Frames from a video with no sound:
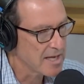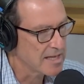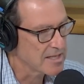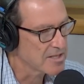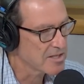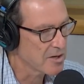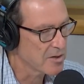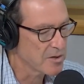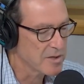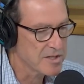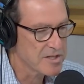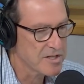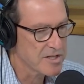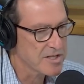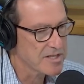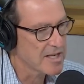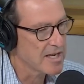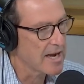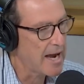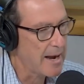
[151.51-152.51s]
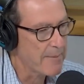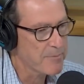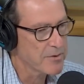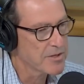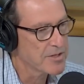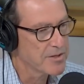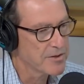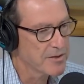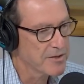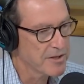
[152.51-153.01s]
And so it's just an
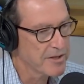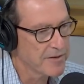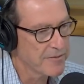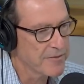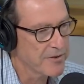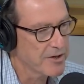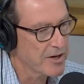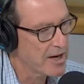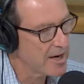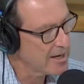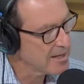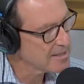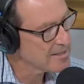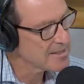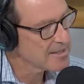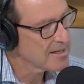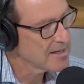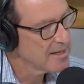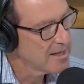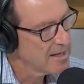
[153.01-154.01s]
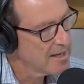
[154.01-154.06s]
opportunity for us